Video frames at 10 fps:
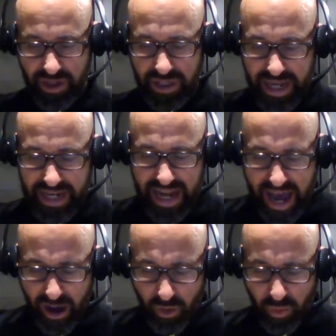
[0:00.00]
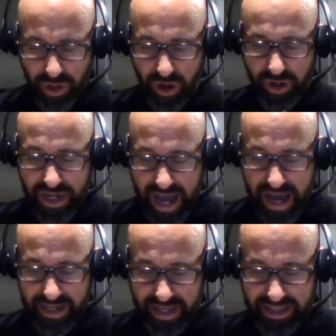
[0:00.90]
Yet now we are
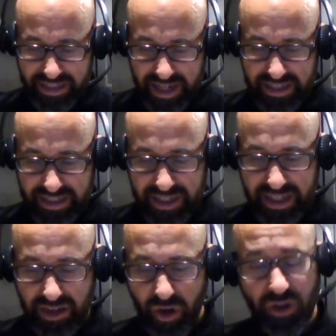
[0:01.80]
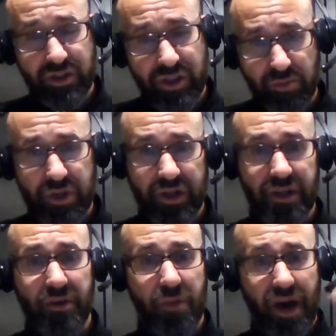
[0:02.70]
not as yet seeing all subject to
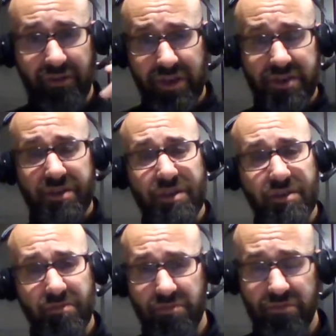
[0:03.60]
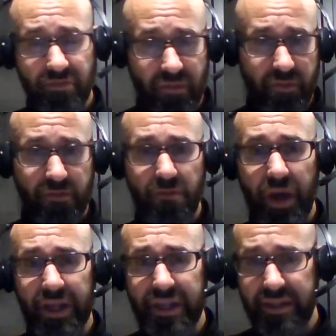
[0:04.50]
him. Obviously,
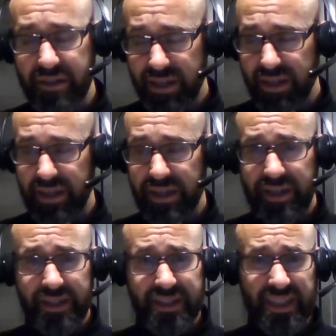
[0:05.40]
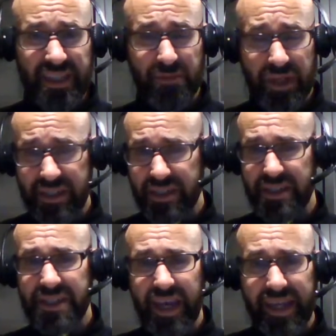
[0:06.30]
many demons,
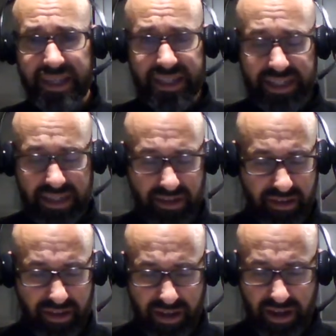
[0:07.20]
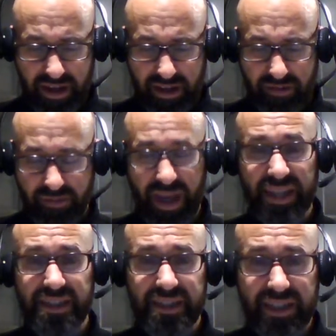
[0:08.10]
Satan, um,
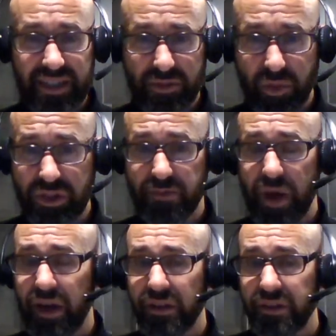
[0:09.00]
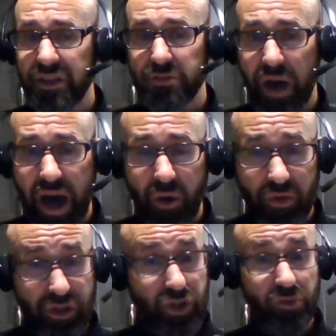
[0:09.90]
entities, principalities,
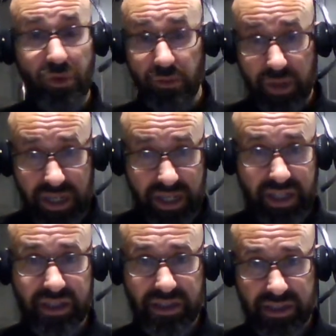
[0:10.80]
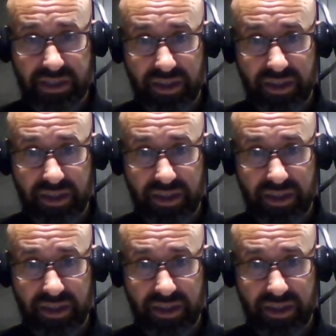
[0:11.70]
powers, human beings